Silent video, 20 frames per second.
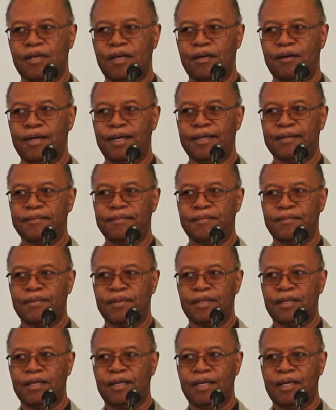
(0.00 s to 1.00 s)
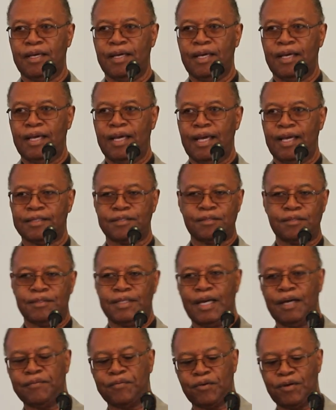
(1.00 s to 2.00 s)
All right? And so
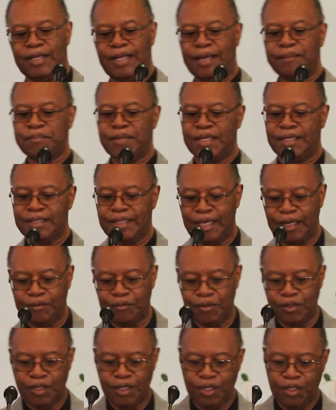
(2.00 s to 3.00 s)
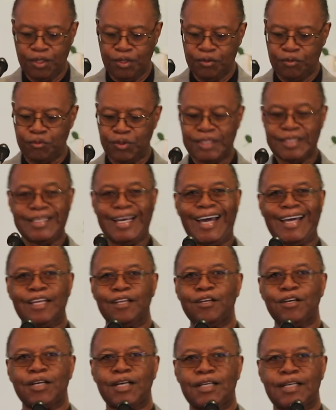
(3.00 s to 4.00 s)
therefore, that means that we're not
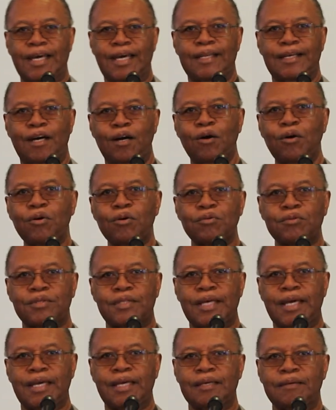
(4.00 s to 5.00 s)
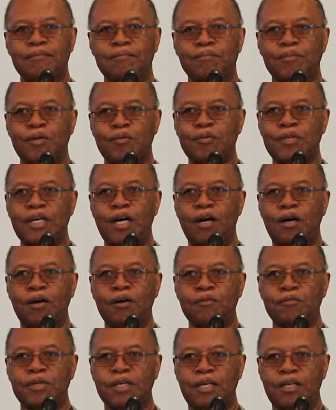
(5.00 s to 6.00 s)
looking at our own thing, but we
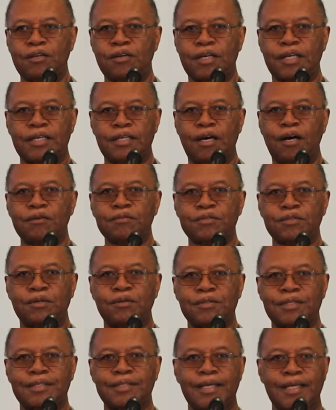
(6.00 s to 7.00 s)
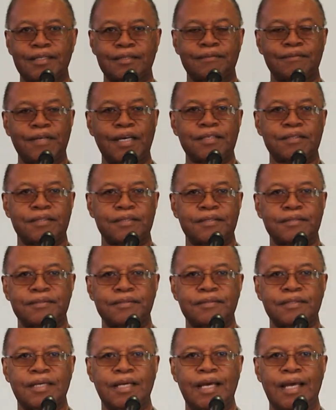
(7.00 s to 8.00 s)
are, we are looking also on the things of others.
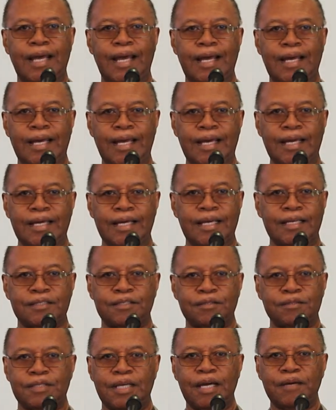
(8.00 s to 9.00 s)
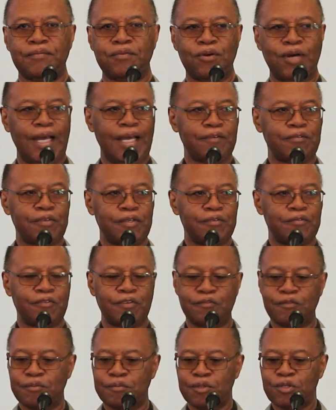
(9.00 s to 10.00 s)
And so therefore, as we
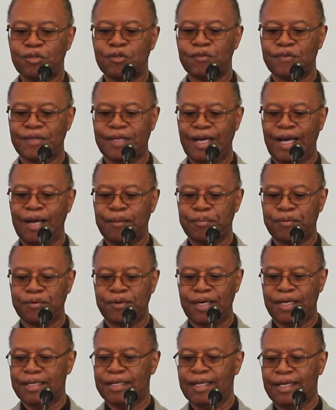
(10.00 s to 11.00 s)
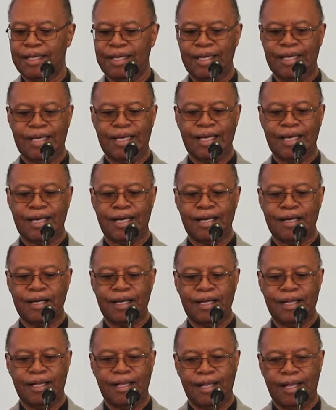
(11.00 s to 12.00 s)
move and operate,
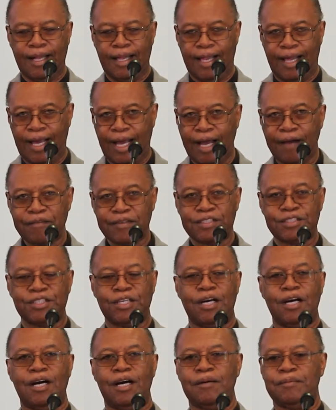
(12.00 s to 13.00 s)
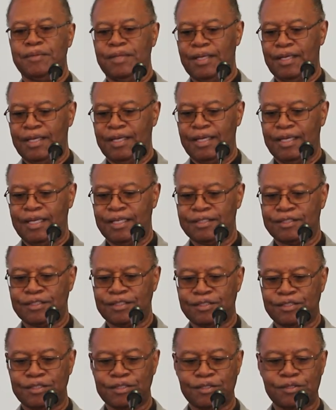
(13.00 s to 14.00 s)
uh, our job is to
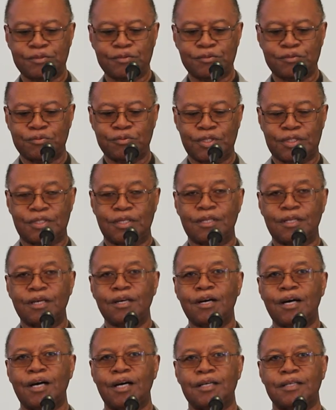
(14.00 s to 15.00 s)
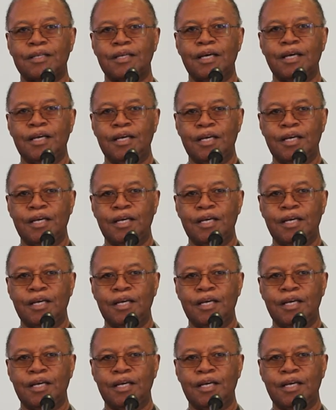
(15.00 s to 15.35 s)
do what the Lord's